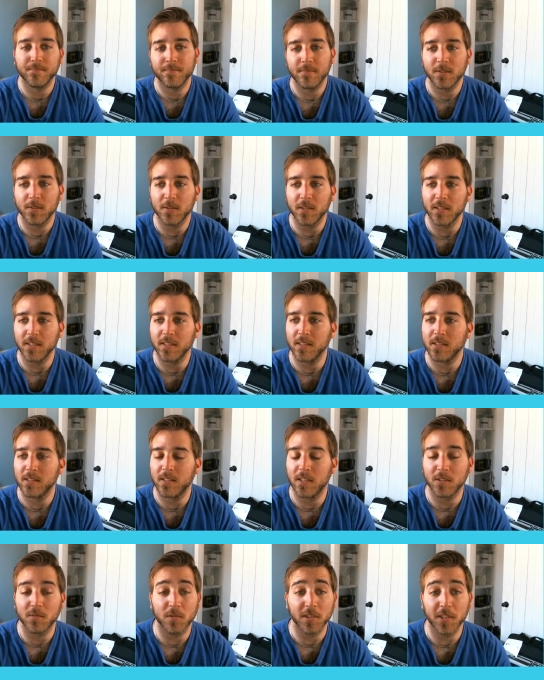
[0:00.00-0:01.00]
really,
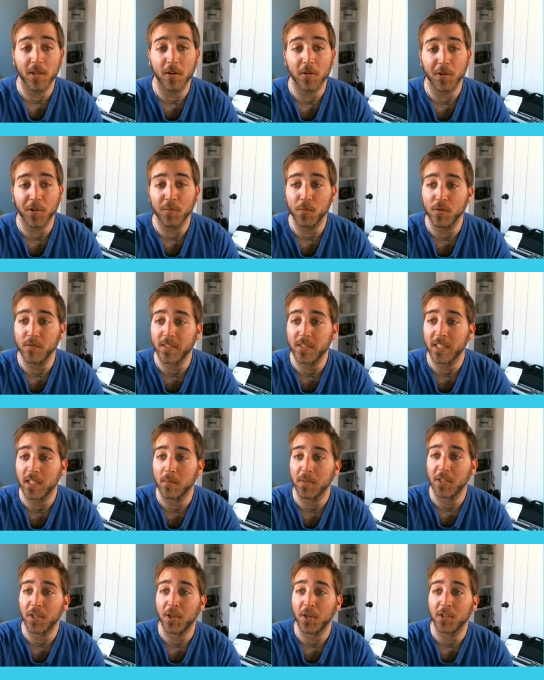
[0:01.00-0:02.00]
there's really no good moves here
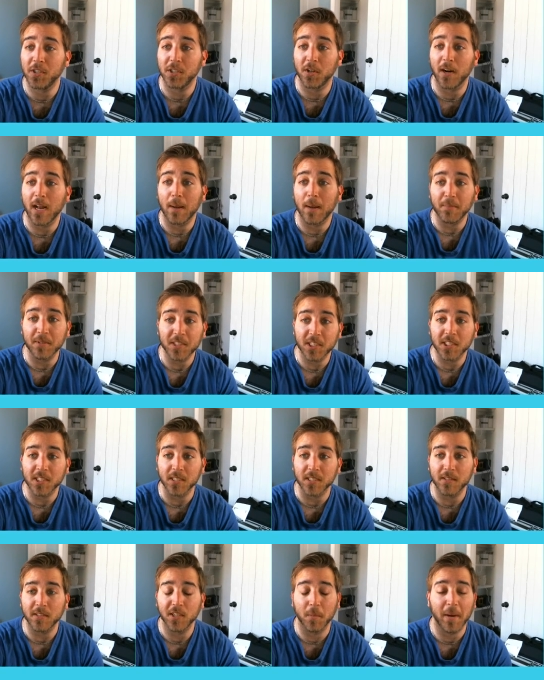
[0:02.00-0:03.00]
because you're in
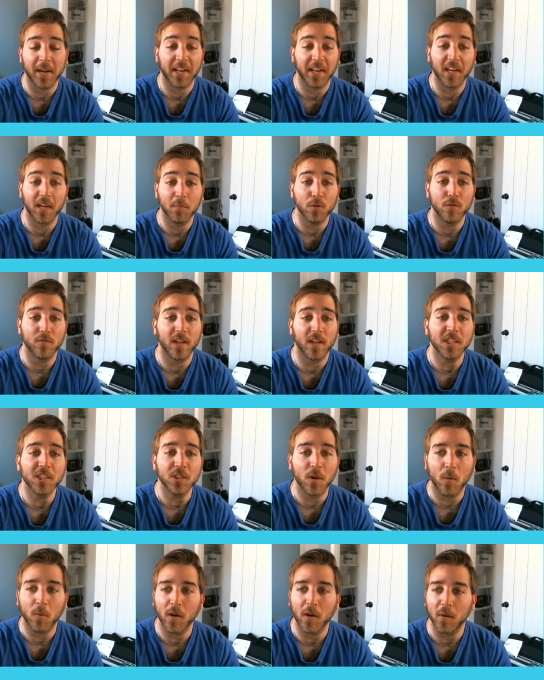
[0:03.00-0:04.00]
opposition. You're making a move that you
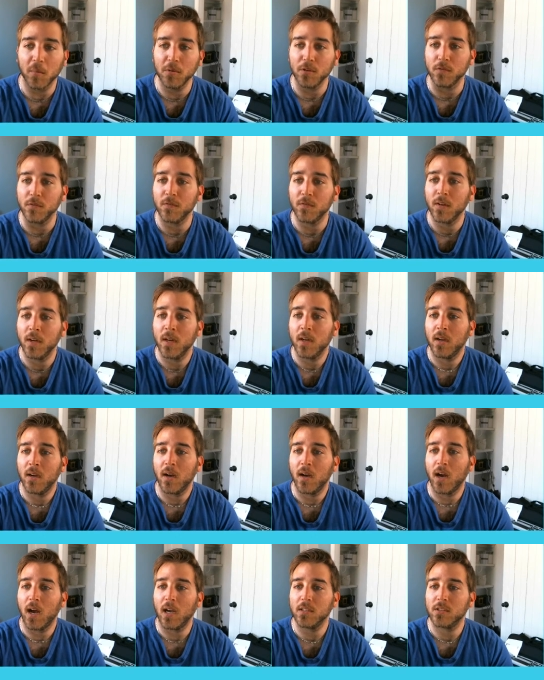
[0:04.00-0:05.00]
don't want to move.
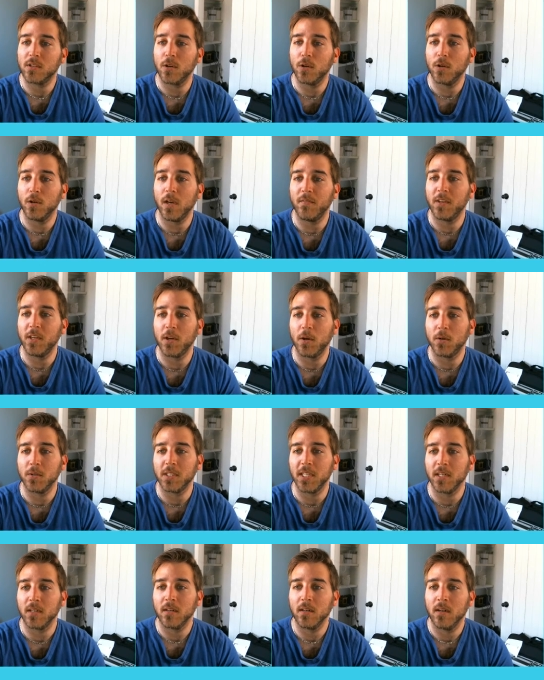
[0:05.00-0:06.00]
So if he goes
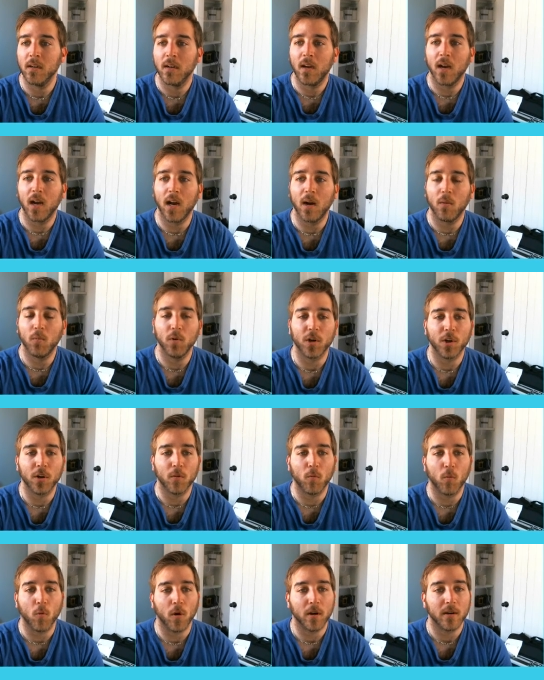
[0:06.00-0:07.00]
here, we're going
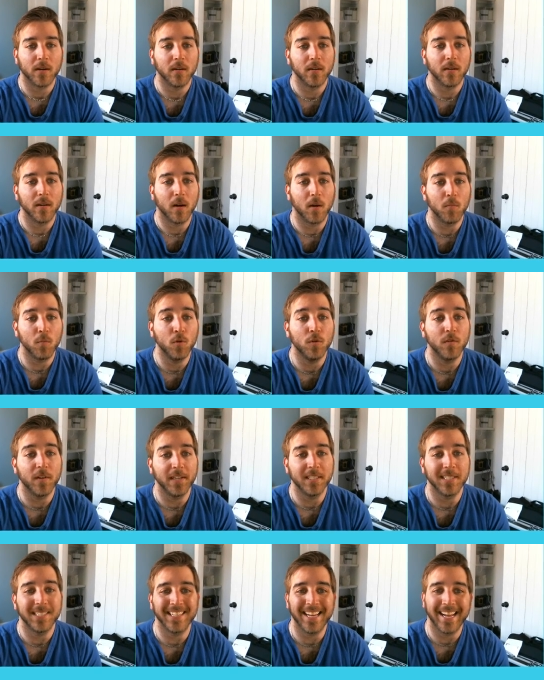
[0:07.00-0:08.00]
to move
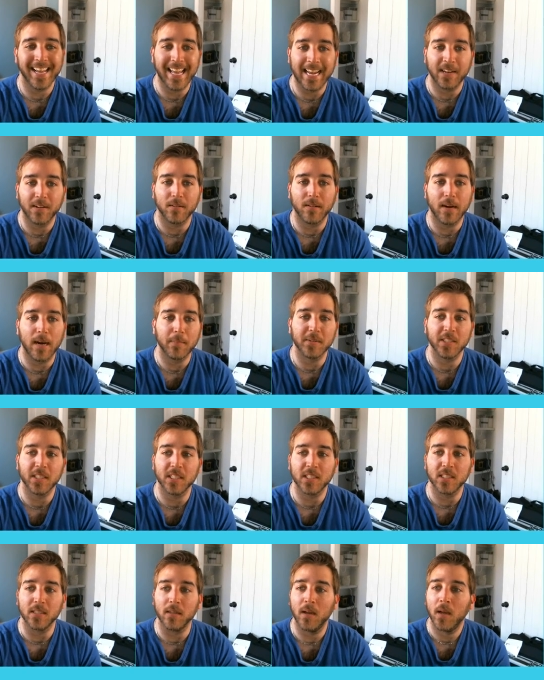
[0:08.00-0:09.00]
into diagonal
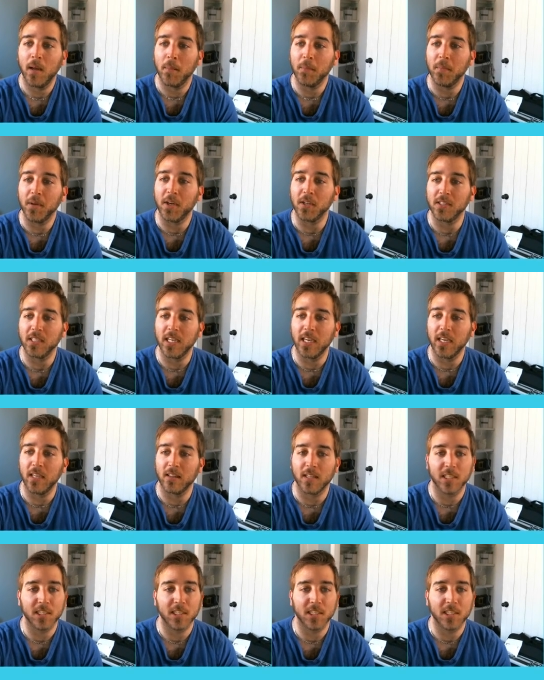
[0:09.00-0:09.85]
opposition, because let's